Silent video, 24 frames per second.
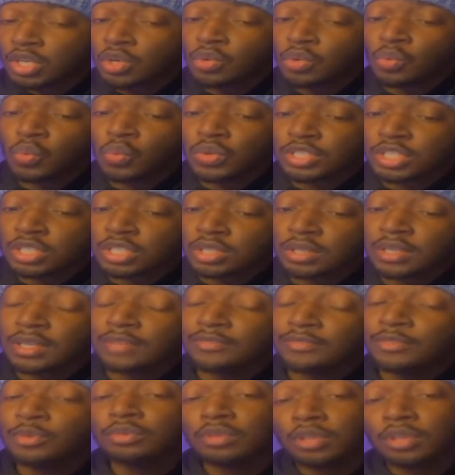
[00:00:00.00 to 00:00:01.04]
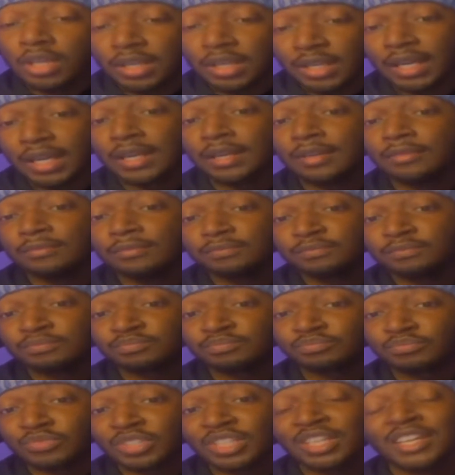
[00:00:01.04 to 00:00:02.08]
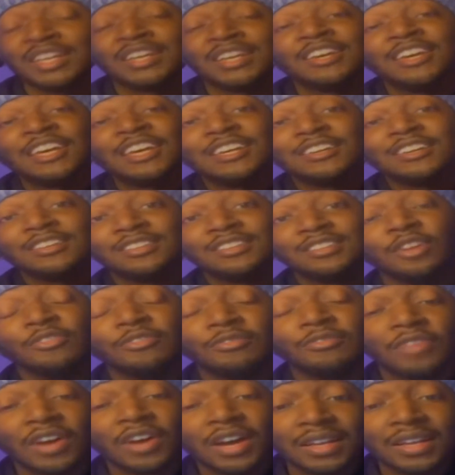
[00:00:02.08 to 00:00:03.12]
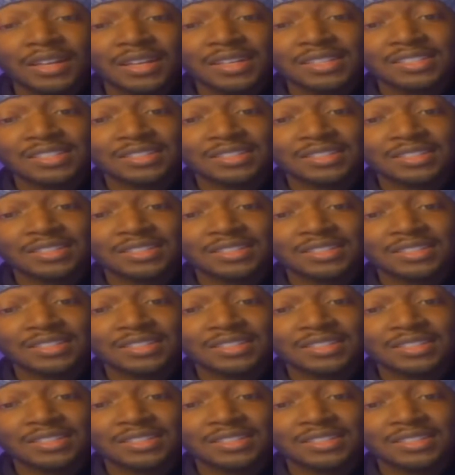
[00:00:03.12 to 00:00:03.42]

Which, if you look at it, the funness